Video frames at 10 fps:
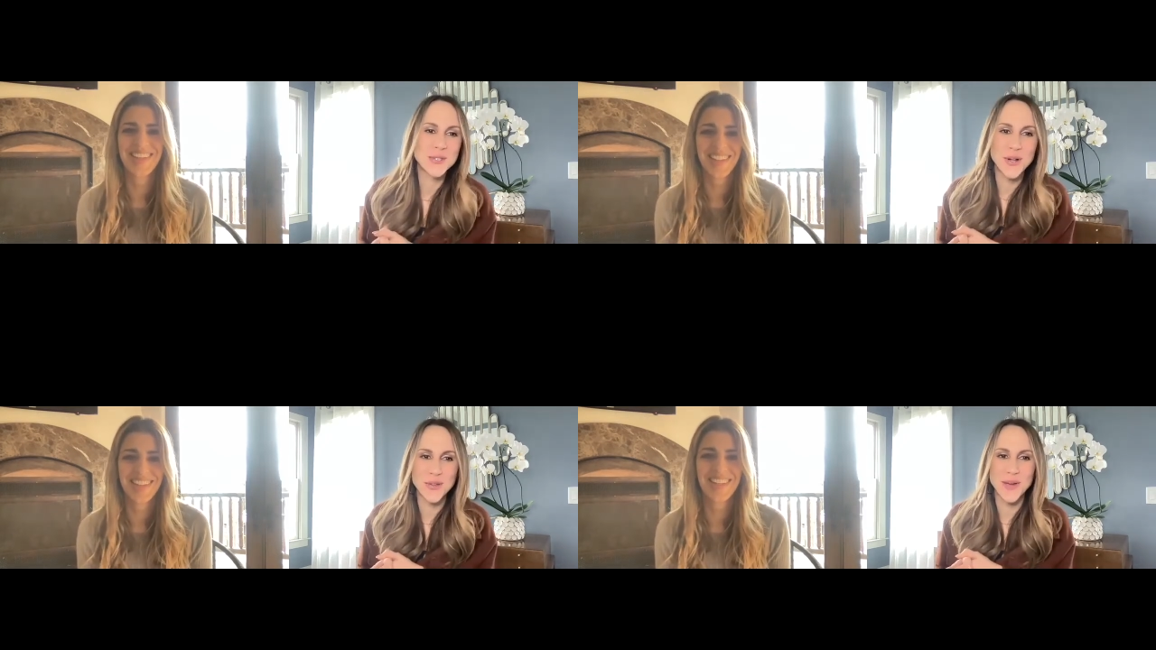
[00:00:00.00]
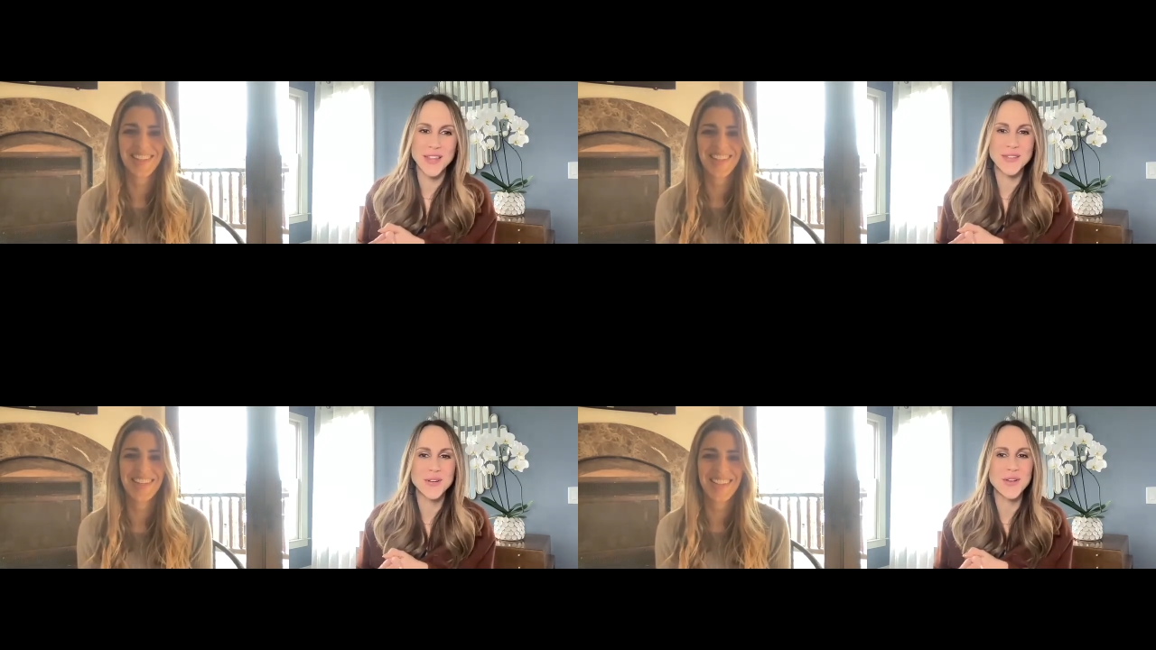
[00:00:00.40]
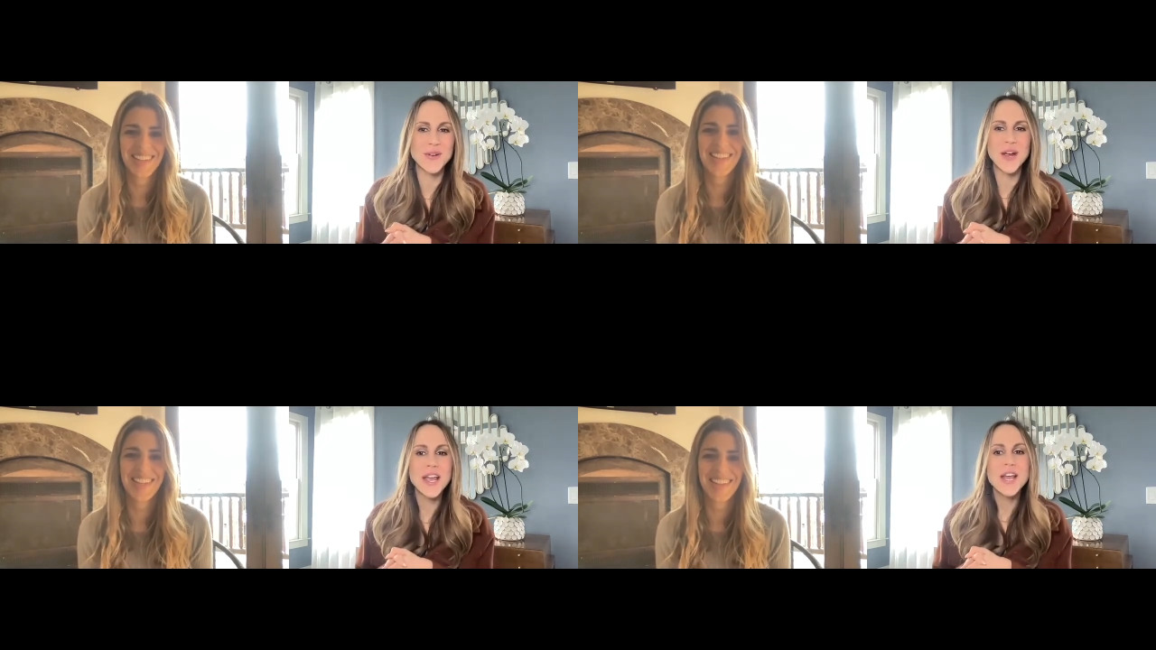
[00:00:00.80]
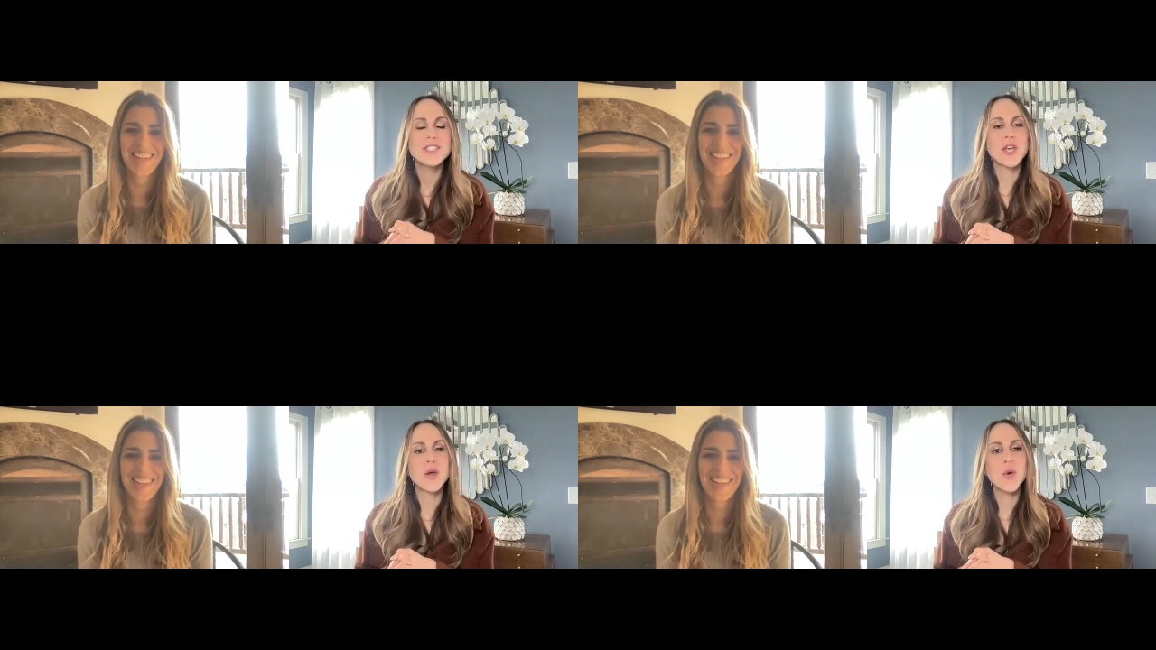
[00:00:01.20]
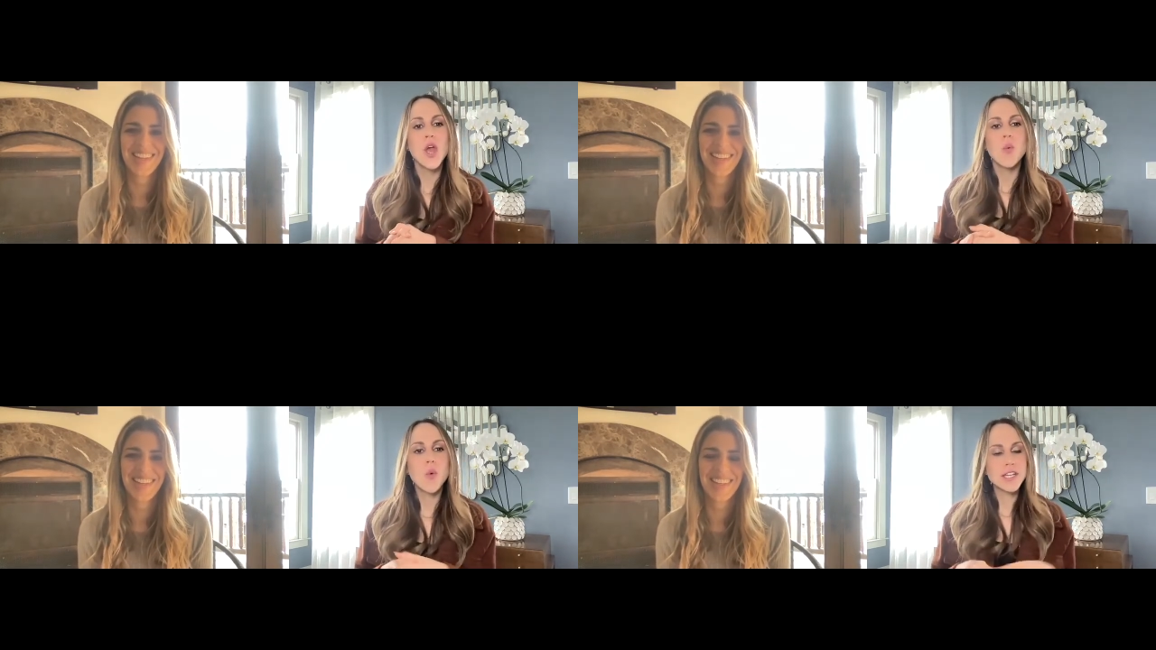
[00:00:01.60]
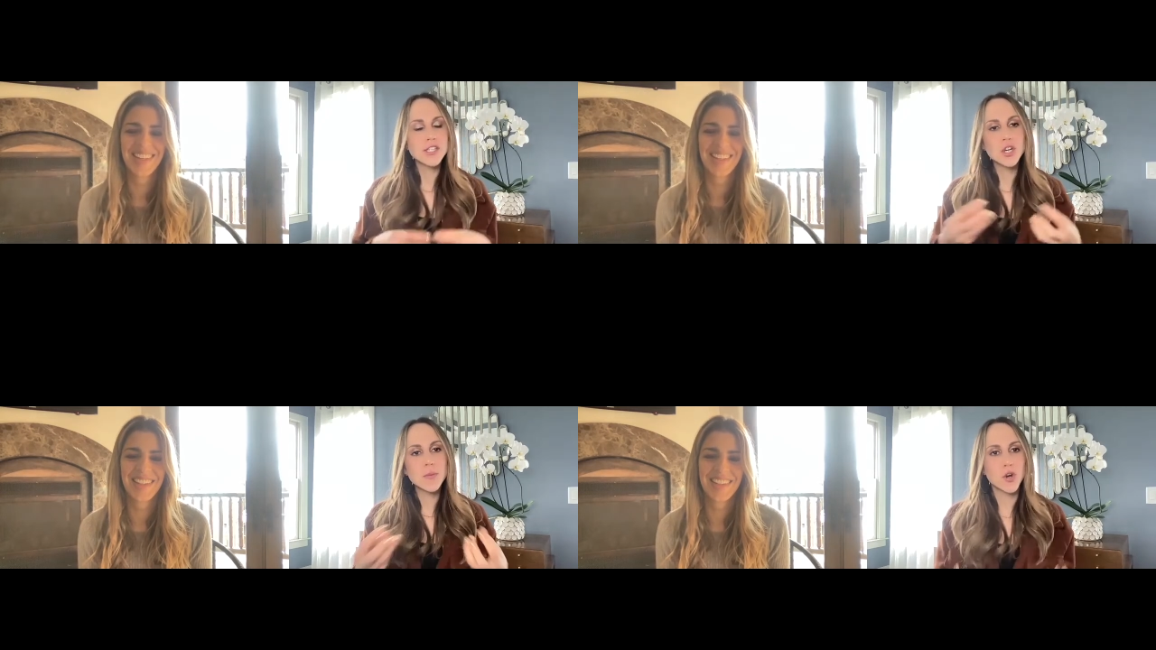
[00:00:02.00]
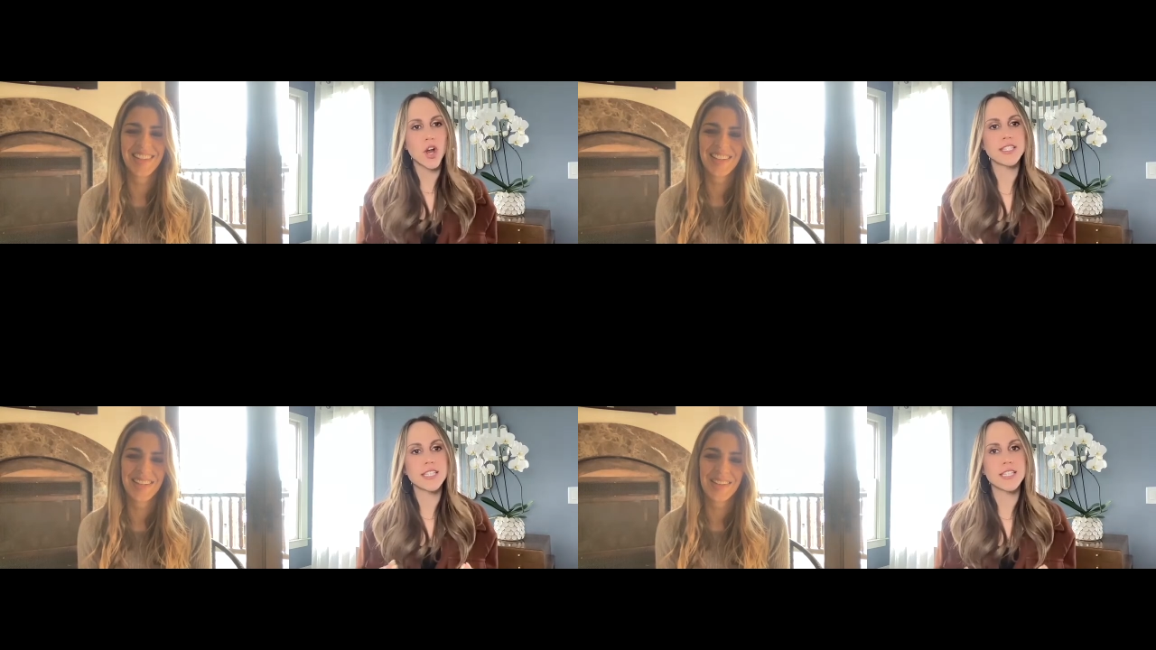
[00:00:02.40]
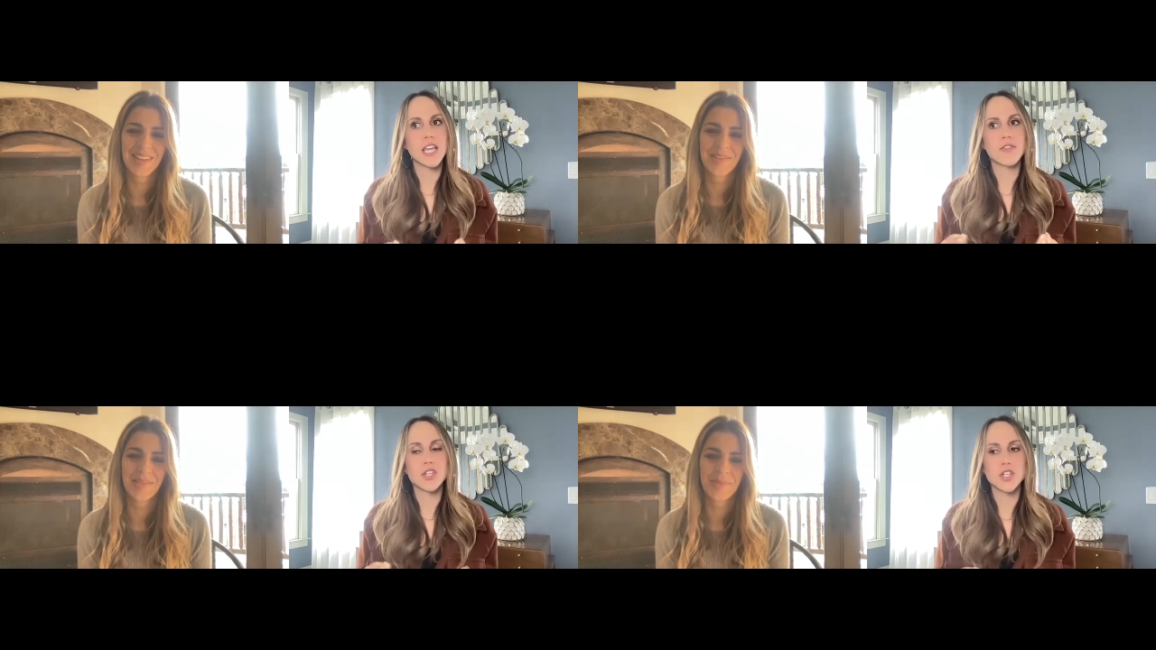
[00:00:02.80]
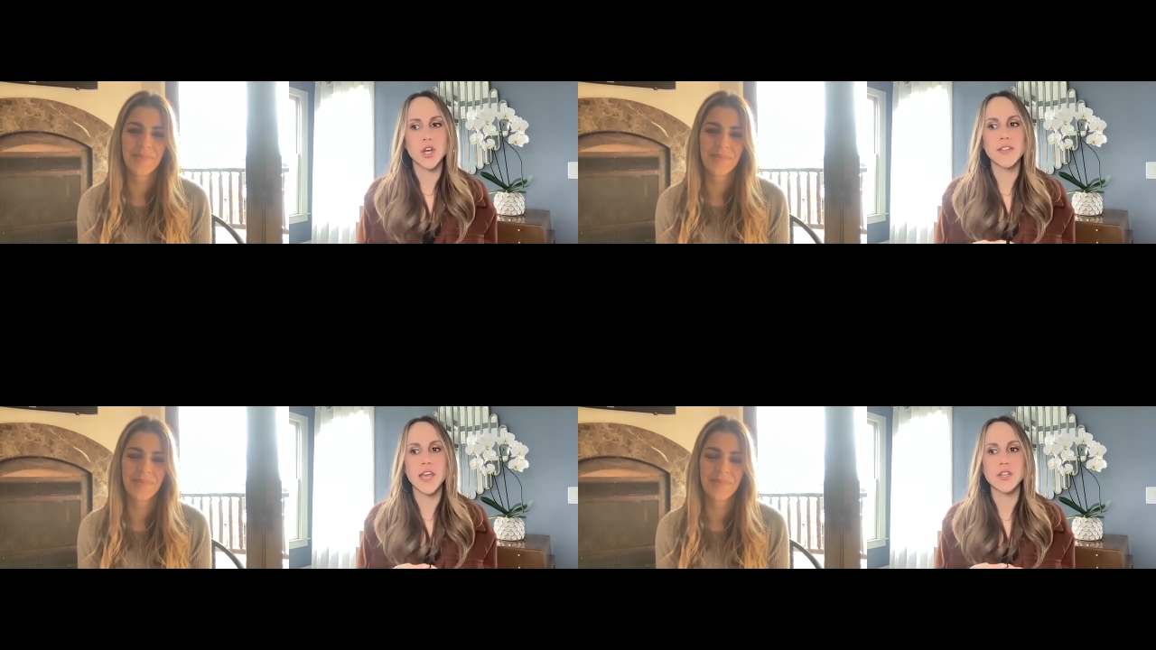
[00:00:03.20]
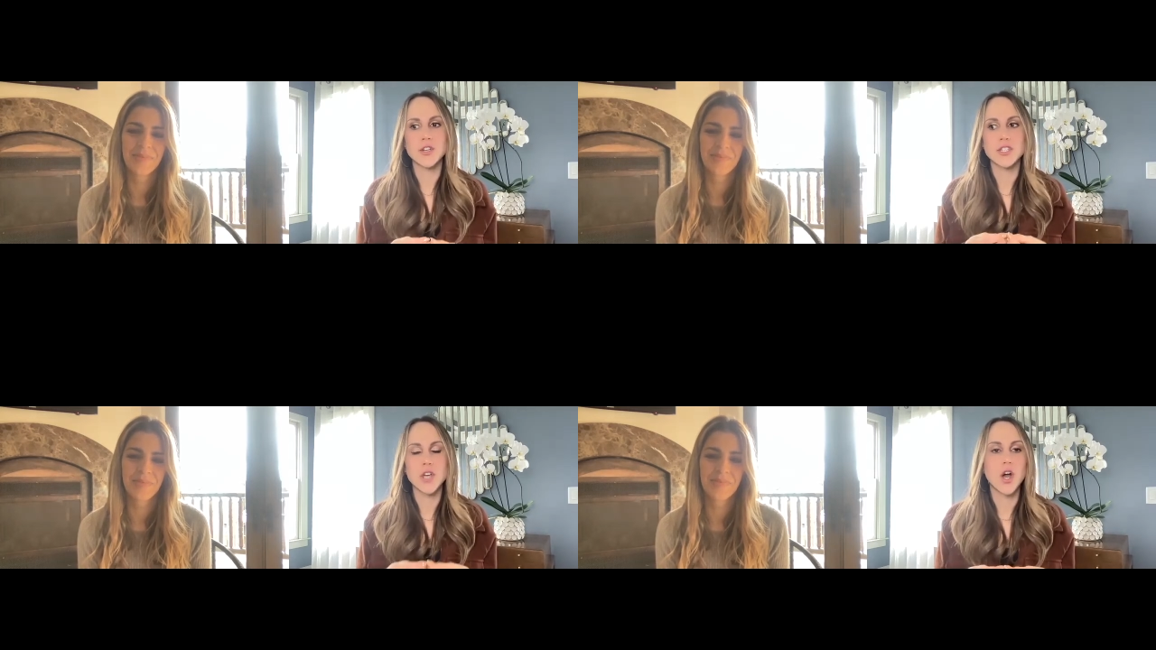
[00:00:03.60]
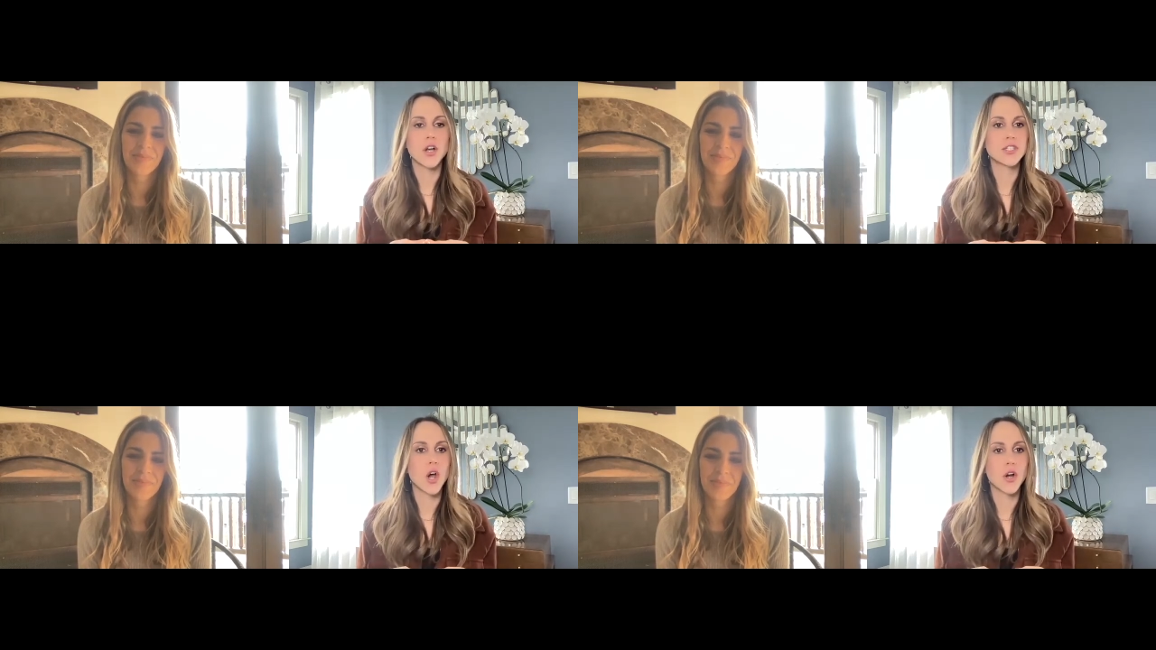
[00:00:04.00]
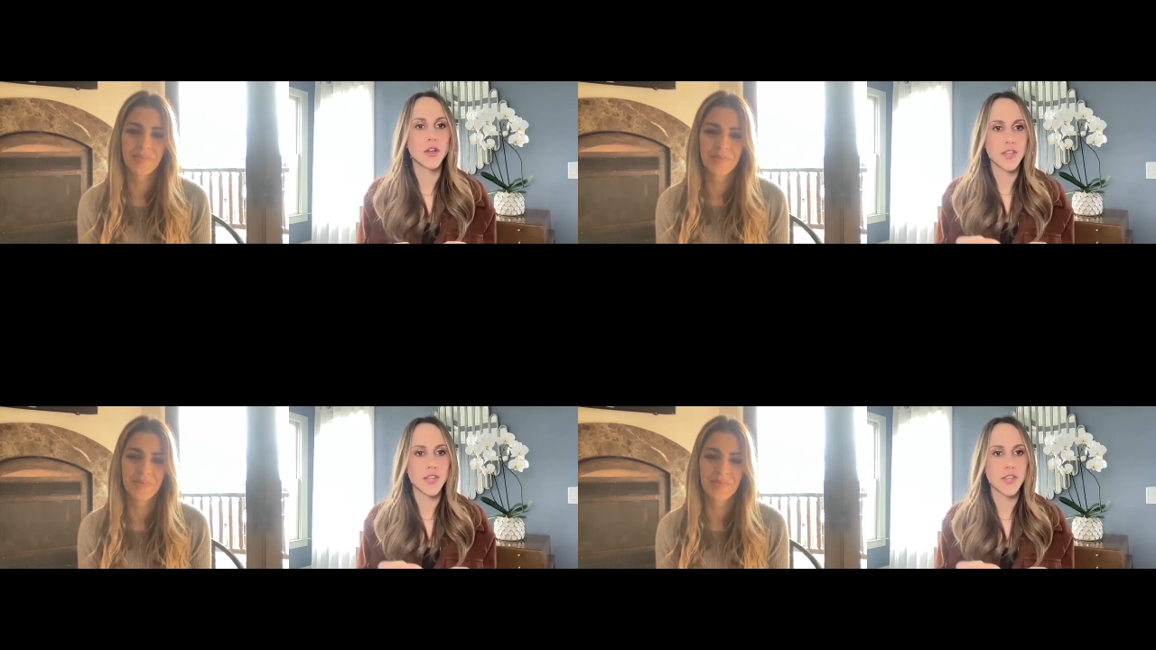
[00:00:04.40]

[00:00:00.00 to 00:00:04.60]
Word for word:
Speaker 1: school all the way through. So, what is your process like of ensuring that your songs are